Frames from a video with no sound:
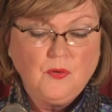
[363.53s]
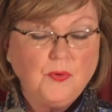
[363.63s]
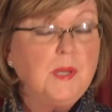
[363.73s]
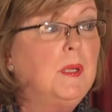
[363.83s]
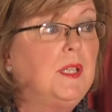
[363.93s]

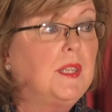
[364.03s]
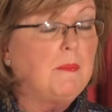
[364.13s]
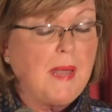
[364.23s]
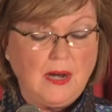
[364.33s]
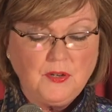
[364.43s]
rebuilt
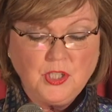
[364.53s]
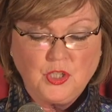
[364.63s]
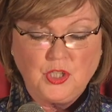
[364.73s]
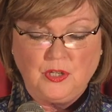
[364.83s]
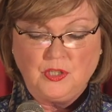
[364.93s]
the parish
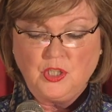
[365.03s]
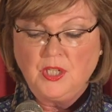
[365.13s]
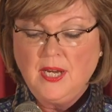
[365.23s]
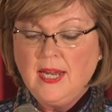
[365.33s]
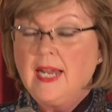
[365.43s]

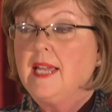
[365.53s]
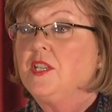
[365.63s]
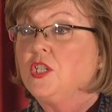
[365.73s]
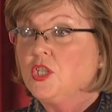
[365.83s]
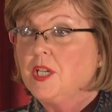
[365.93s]
church,
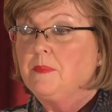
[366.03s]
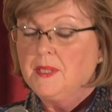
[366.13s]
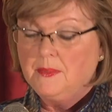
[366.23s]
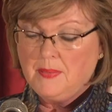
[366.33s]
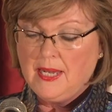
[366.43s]
and the
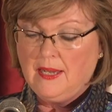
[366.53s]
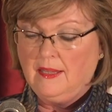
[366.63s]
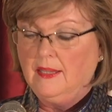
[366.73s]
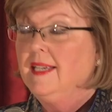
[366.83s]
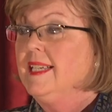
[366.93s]
ship's
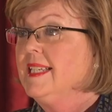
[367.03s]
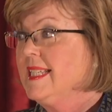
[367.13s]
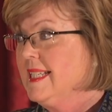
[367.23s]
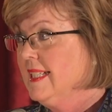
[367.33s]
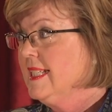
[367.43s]
bell
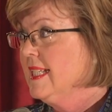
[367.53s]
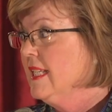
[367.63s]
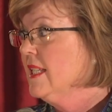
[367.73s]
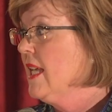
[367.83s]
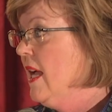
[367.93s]
still
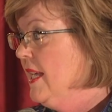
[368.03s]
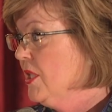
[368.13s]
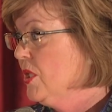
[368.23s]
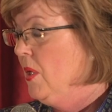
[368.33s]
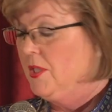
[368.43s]
sits on
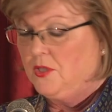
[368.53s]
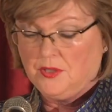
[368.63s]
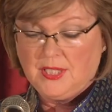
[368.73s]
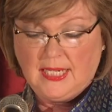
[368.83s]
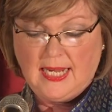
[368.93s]
its
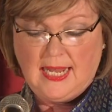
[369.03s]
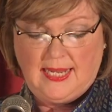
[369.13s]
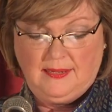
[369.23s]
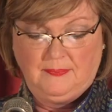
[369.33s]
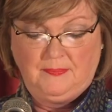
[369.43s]
altar
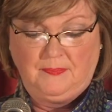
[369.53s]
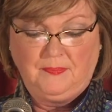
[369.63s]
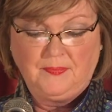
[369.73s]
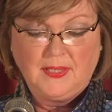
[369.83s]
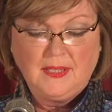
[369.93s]
today.
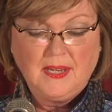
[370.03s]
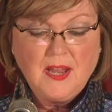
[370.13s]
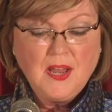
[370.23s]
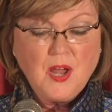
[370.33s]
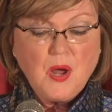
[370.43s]

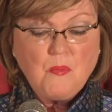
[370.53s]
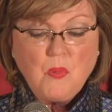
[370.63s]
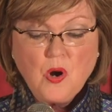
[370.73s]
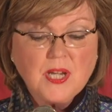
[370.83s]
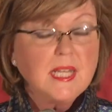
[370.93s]

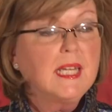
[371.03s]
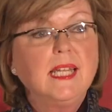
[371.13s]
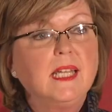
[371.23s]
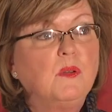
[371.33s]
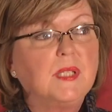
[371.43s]
Martin
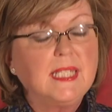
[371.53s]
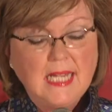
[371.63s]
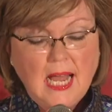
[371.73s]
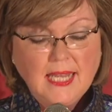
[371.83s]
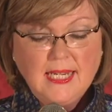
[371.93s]
King was
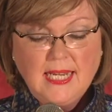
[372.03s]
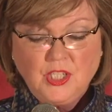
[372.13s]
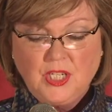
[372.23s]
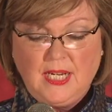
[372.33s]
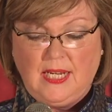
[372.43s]
not an
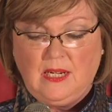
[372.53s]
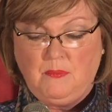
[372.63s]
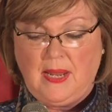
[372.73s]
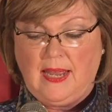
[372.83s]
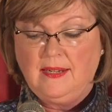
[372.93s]

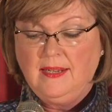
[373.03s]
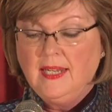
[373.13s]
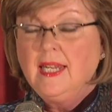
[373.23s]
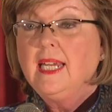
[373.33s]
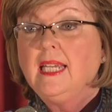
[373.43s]
educated man.
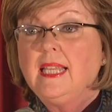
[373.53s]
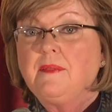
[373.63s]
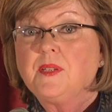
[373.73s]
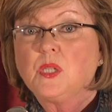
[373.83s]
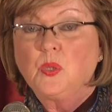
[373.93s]
He
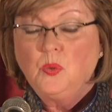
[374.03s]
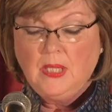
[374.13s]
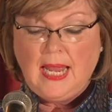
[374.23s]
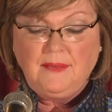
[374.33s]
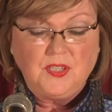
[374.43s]
left
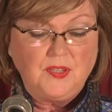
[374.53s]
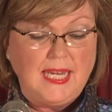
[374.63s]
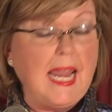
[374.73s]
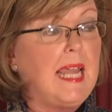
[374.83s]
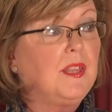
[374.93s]
school after
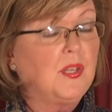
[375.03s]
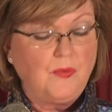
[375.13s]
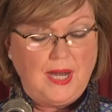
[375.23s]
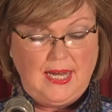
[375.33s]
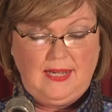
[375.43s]
the 8th
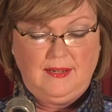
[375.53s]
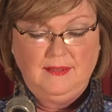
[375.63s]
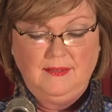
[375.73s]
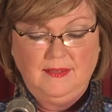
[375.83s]
grade.